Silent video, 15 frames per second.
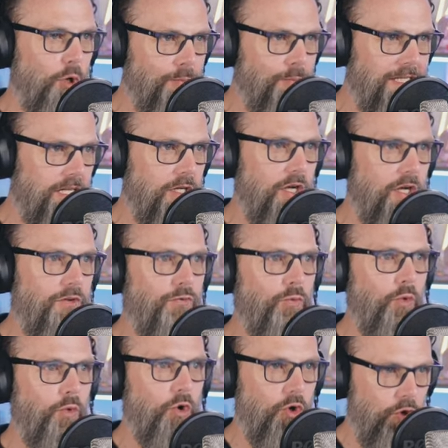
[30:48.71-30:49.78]
phobia
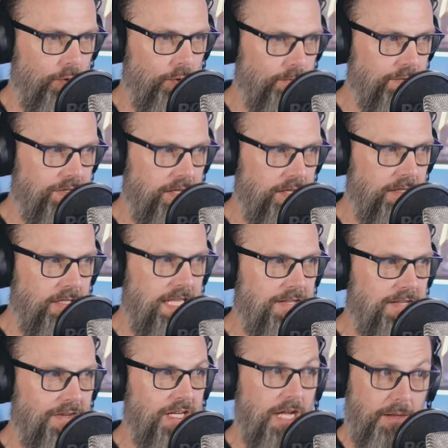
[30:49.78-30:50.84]
of worms.
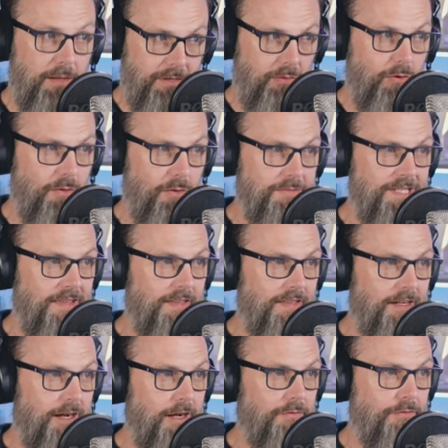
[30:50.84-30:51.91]
Even gummy worms set
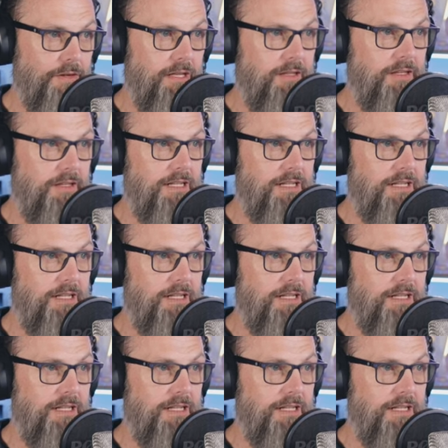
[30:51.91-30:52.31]
that off.